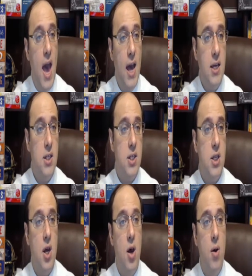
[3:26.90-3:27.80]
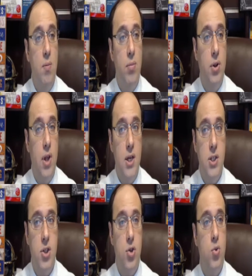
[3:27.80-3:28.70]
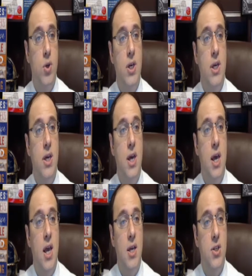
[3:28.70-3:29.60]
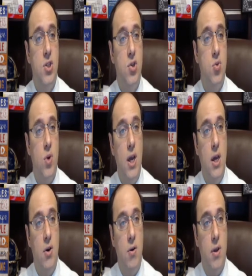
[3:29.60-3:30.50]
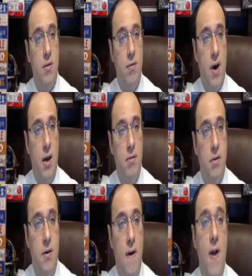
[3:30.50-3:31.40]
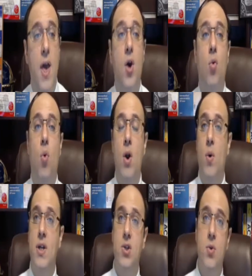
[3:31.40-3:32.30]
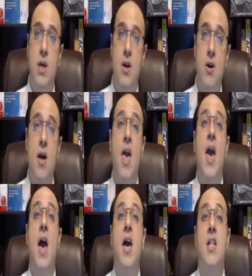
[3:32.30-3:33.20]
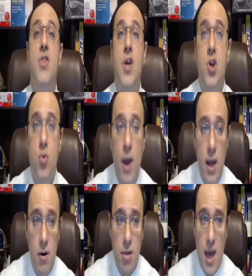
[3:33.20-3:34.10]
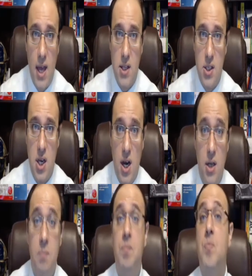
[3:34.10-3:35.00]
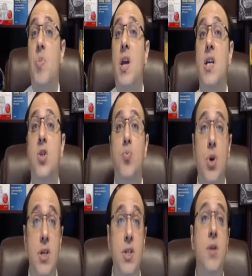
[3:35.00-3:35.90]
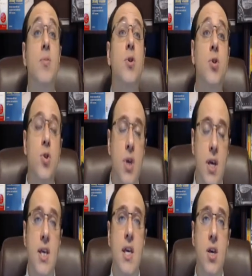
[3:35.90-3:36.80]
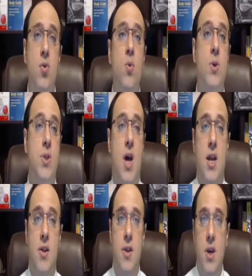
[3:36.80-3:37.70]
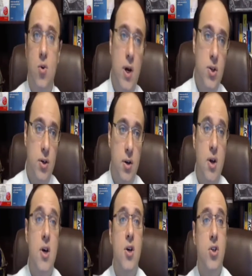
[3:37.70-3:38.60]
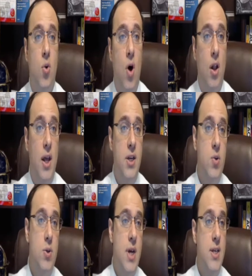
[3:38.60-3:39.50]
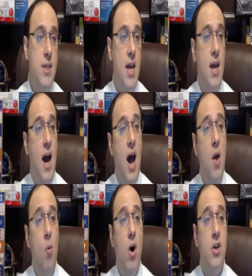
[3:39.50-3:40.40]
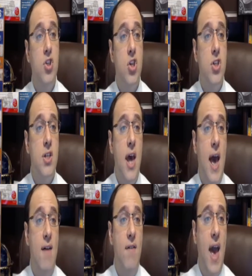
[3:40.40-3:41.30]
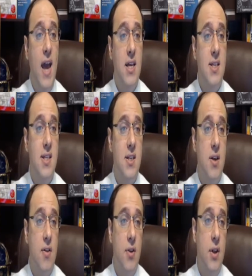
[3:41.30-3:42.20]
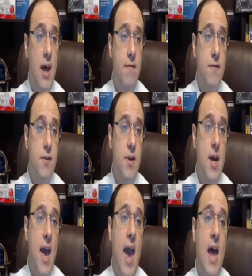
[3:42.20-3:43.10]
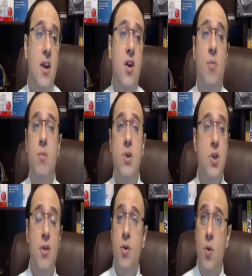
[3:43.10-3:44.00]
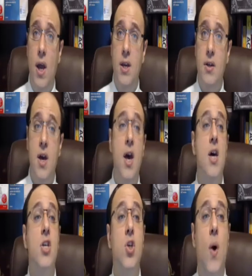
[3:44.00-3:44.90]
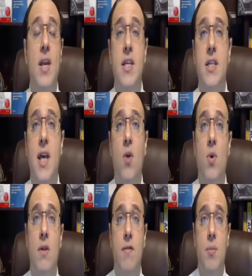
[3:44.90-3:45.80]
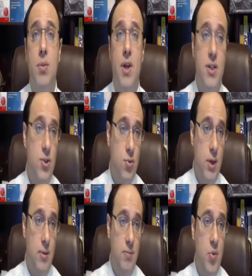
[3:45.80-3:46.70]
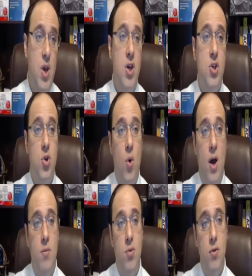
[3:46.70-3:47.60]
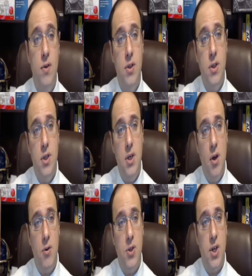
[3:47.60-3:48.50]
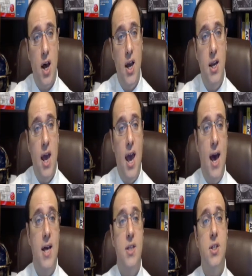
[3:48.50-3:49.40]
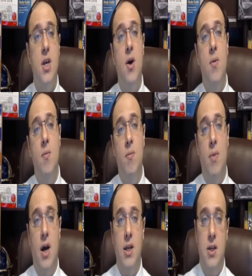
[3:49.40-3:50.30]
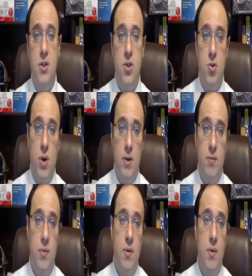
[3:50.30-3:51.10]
x plus 3 is greater than 5. What do I do here? The greater than sign is pretty similar to the equal sign in the equation. So all I do is I say, I want just to have x's on the left and numbers on the right. So I need to get rid of the plus 3. So I move it to the other side as minus 3